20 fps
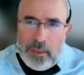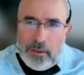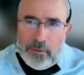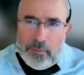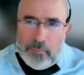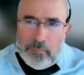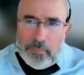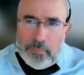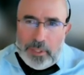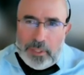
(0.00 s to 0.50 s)

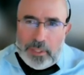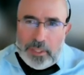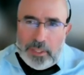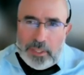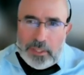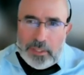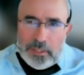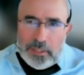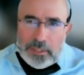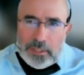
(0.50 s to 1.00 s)

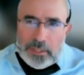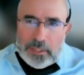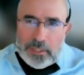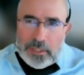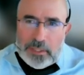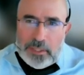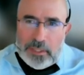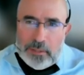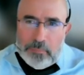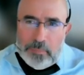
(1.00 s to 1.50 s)
because
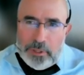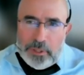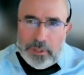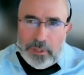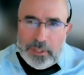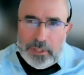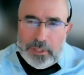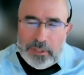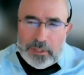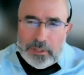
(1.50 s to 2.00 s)
the
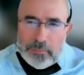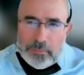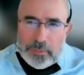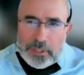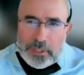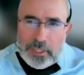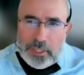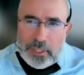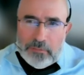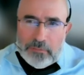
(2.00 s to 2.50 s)
buildings
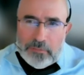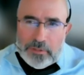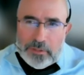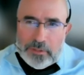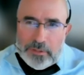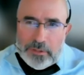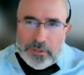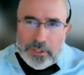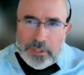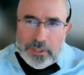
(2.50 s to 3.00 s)
themselves are
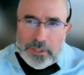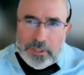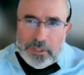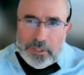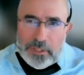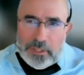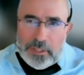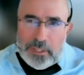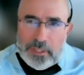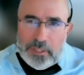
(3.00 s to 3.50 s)
just
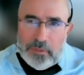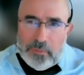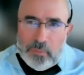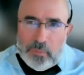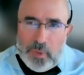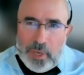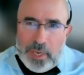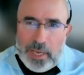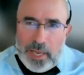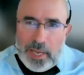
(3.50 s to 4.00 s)

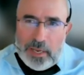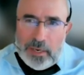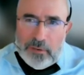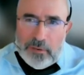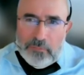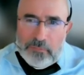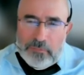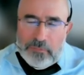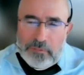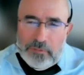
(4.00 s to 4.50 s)
way out of
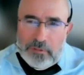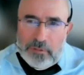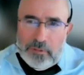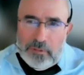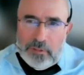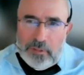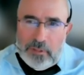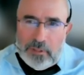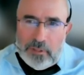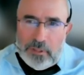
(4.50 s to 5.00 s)

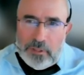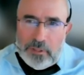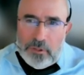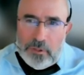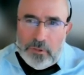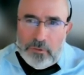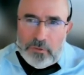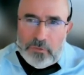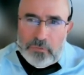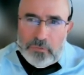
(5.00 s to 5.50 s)

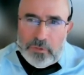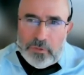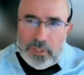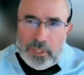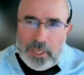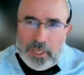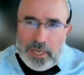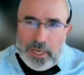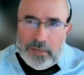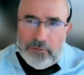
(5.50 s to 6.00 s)
useful
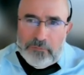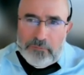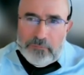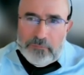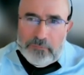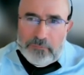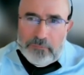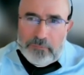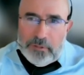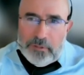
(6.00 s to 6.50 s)
life.
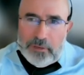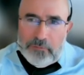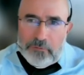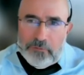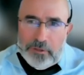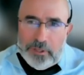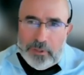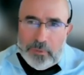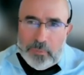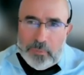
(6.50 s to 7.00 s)
I
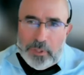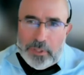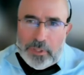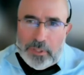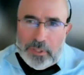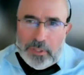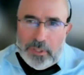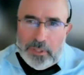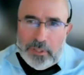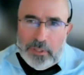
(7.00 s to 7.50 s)
forget what
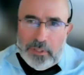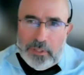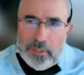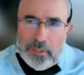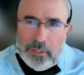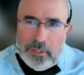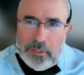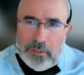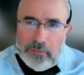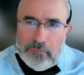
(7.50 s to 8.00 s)
the
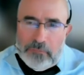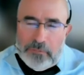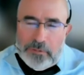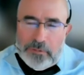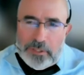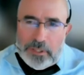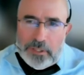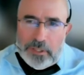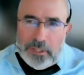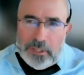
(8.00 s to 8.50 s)

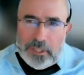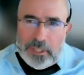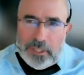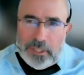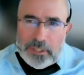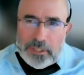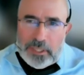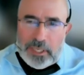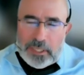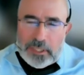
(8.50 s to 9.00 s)
facility
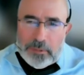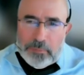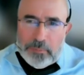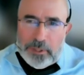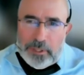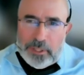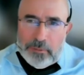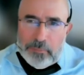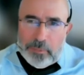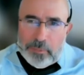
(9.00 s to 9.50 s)
assessment
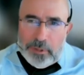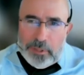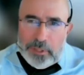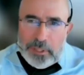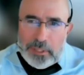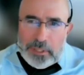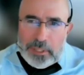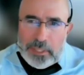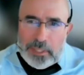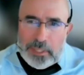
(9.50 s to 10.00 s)
number
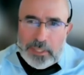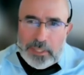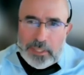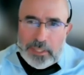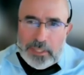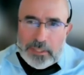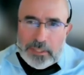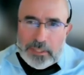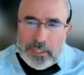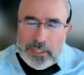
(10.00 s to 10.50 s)
is. I think
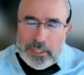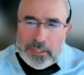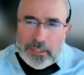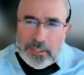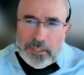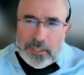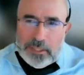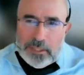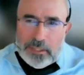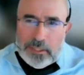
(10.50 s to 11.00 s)
it's like
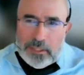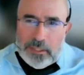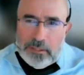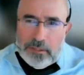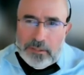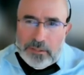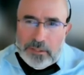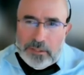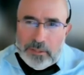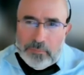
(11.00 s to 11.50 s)
60 or
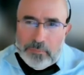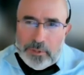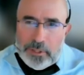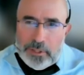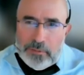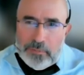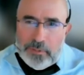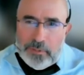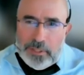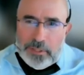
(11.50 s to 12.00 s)
something, right,